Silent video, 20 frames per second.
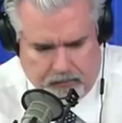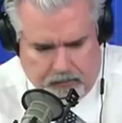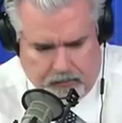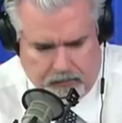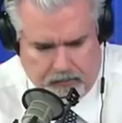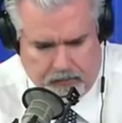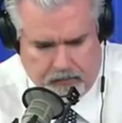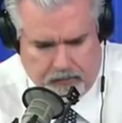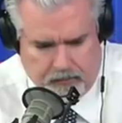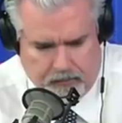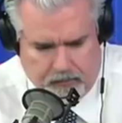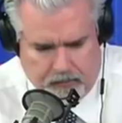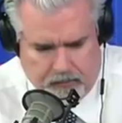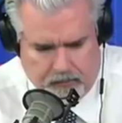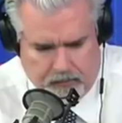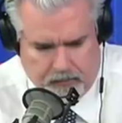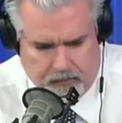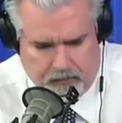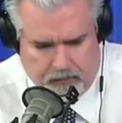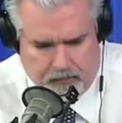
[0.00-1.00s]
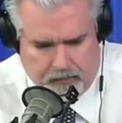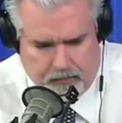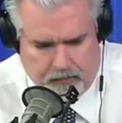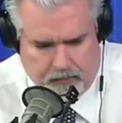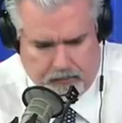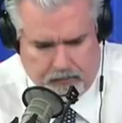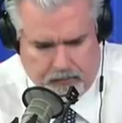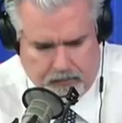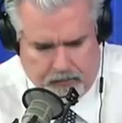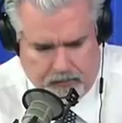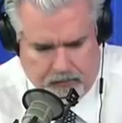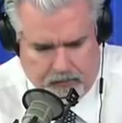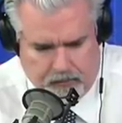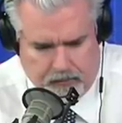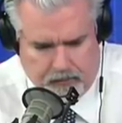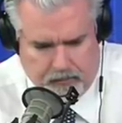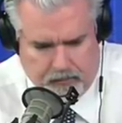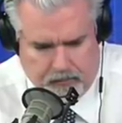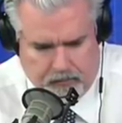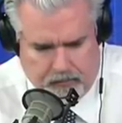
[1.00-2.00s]

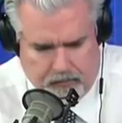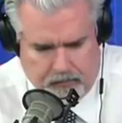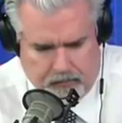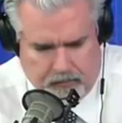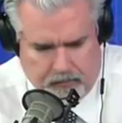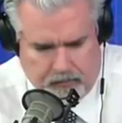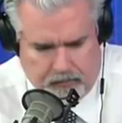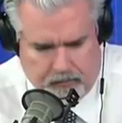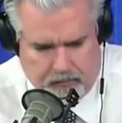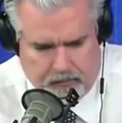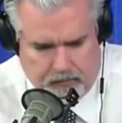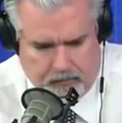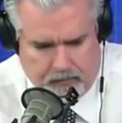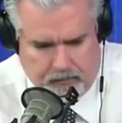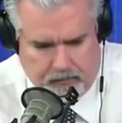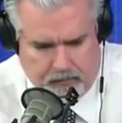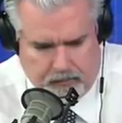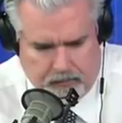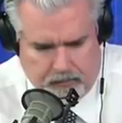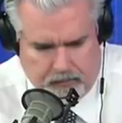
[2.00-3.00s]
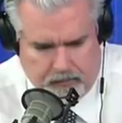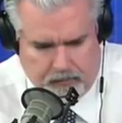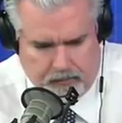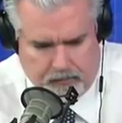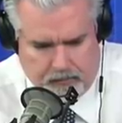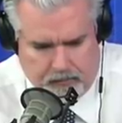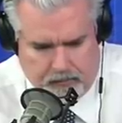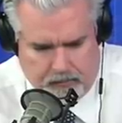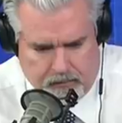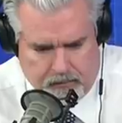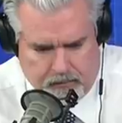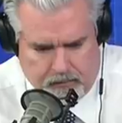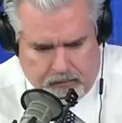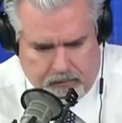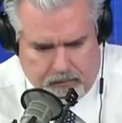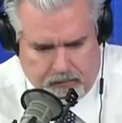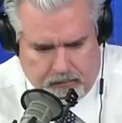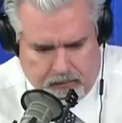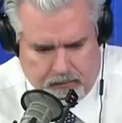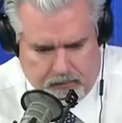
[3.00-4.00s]

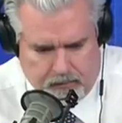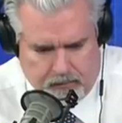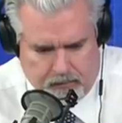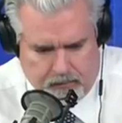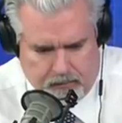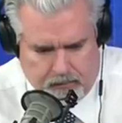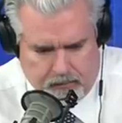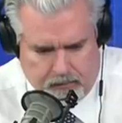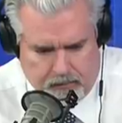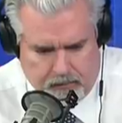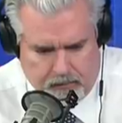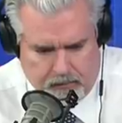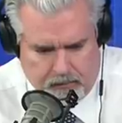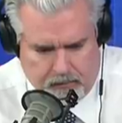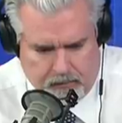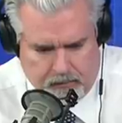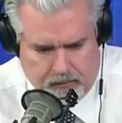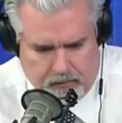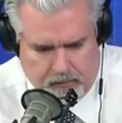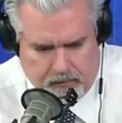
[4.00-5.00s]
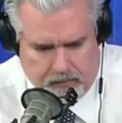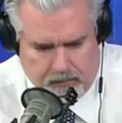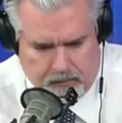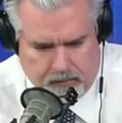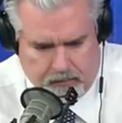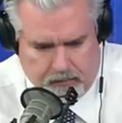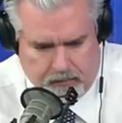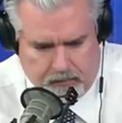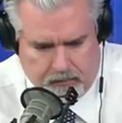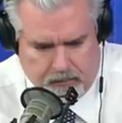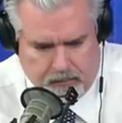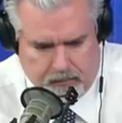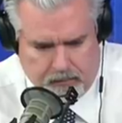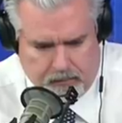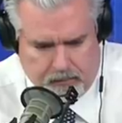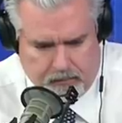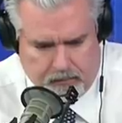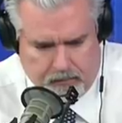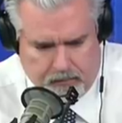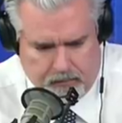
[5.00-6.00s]

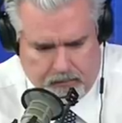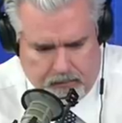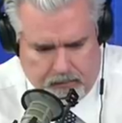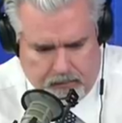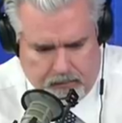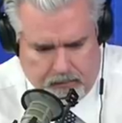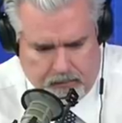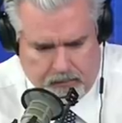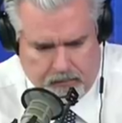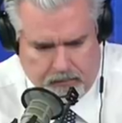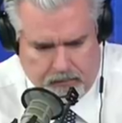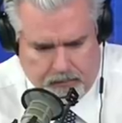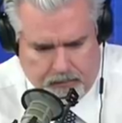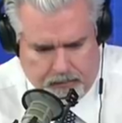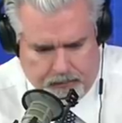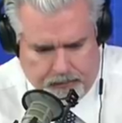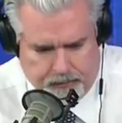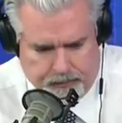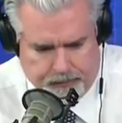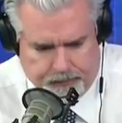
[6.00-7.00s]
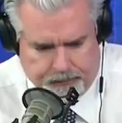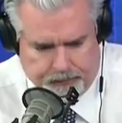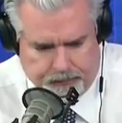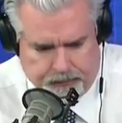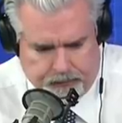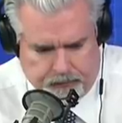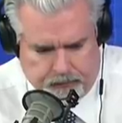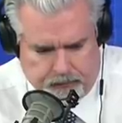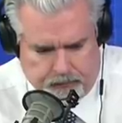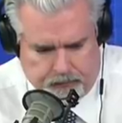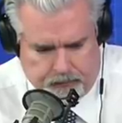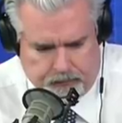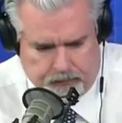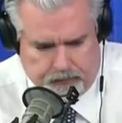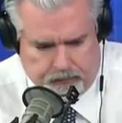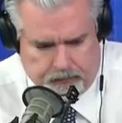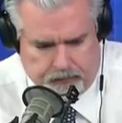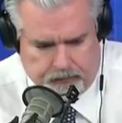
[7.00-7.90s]
No words are spoken by the person on screen.